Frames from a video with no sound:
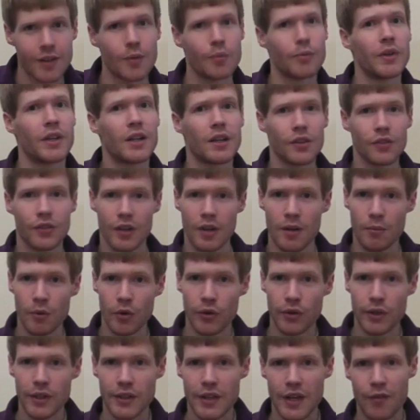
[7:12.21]
because
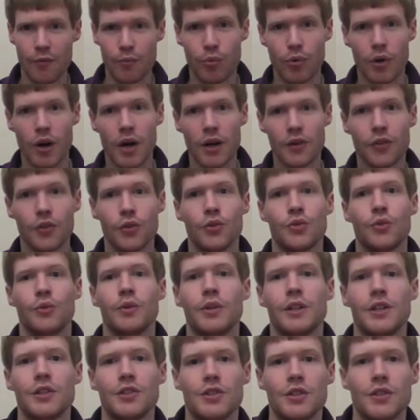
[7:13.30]
immigrants have brought those
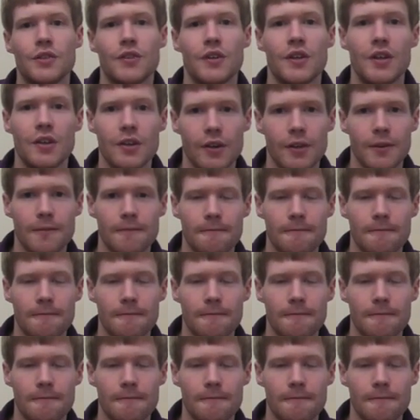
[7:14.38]
religions here.